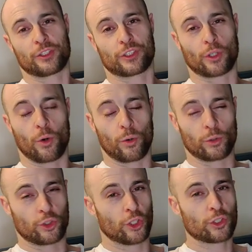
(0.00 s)

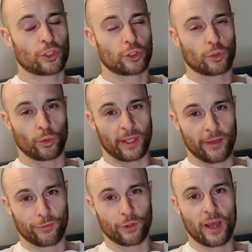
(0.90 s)
So just to
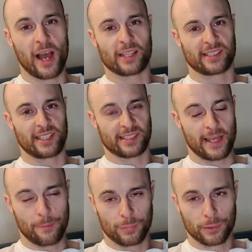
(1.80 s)
give you guys an
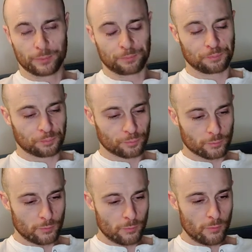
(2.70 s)
example,
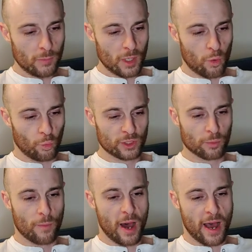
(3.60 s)

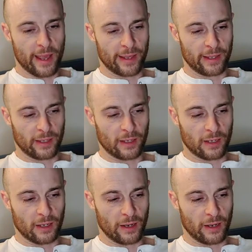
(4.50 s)
with my